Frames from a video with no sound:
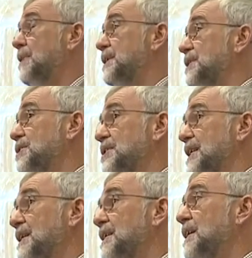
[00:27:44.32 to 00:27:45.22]
but
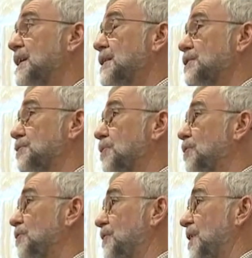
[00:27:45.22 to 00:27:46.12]
instead
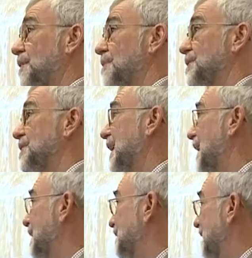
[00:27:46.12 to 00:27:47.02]
small farmers
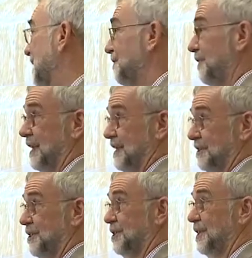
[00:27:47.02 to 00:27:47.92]
as
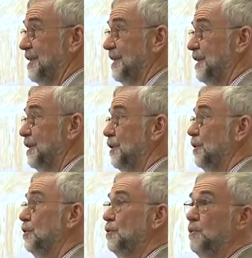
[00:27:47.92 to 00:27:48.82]
innovators
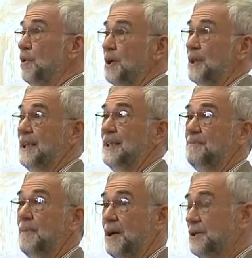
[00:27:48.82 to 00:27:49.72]
who work
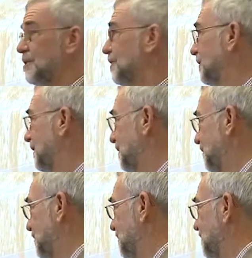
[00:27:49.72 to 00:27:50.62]
in marginal
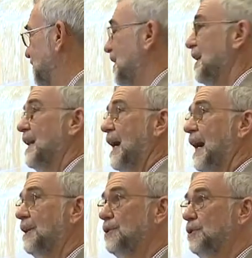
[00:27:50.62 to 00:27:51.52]
conditions
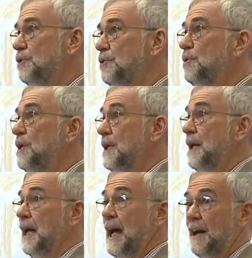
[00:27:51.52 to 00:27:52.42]
and who
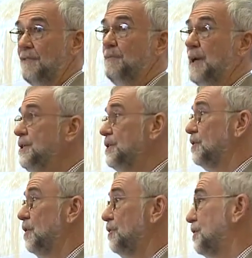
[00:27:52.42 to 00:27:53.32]
have
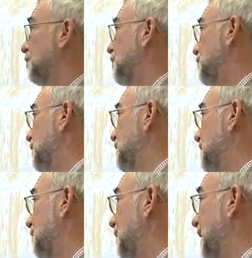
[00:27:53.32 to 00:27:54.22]
major
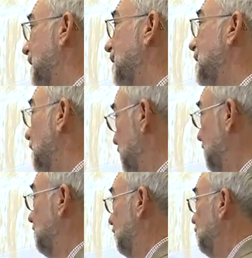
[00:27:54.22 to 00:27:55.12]
contributions to make
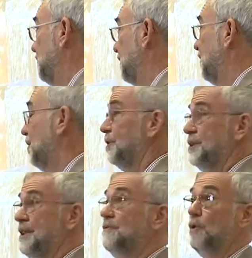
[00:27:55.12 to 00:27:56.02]
to the food
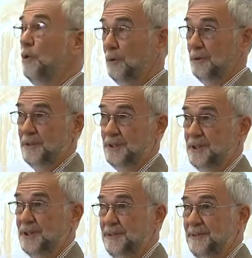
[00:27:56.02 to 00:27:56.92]
security of all of
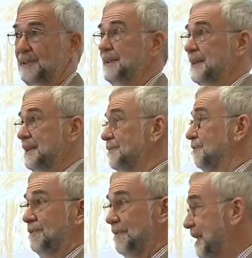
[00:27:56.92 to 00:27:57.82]
us,
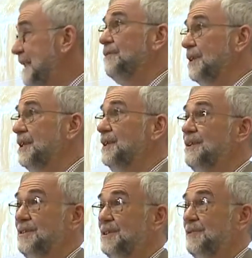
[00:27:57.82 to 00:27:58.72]
even
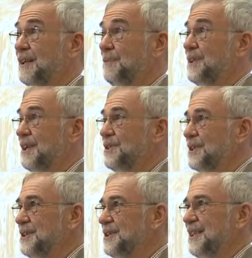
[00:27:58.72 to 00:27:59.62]
in developed
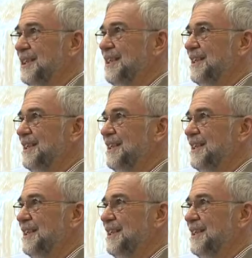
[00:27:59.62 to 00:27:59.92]
countries.